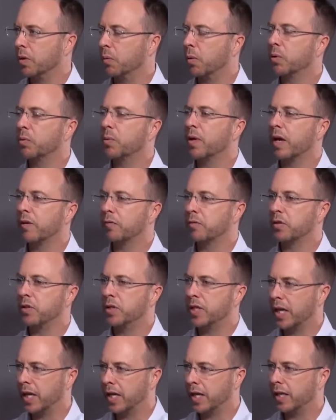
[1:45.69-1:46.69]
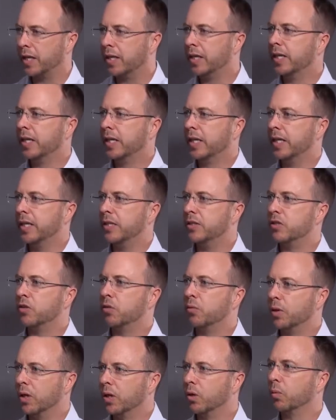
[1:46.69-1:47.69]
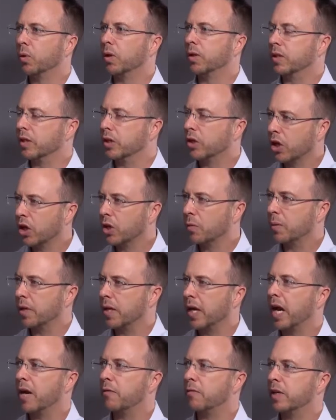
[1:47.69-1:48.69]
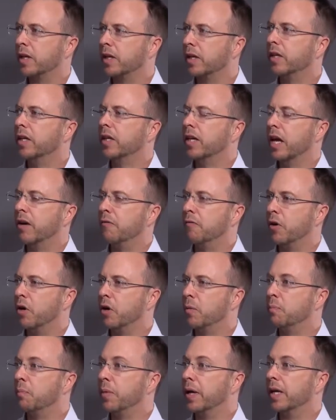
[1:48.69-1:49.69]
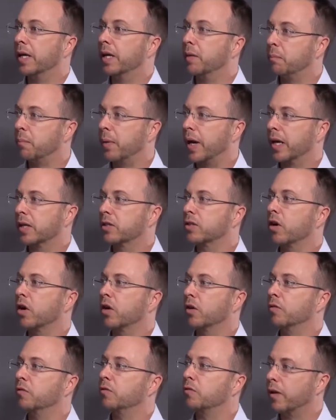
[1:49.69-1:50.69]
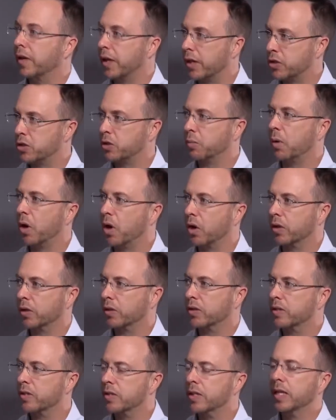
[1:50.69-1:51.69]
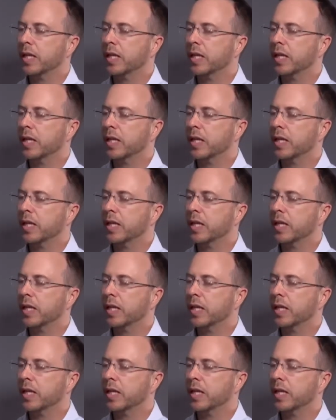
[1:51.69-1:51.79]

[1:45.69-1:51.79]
What we have today is the real world economy having a very big impact on financial markets.